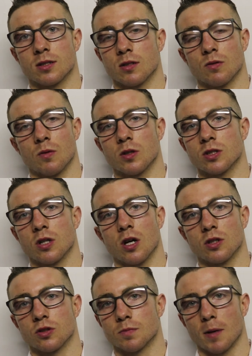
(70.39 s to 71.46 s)
So it wasn't
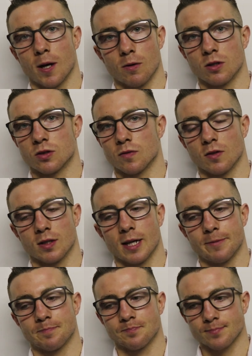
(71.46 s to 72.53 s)
always just power and stuff like that.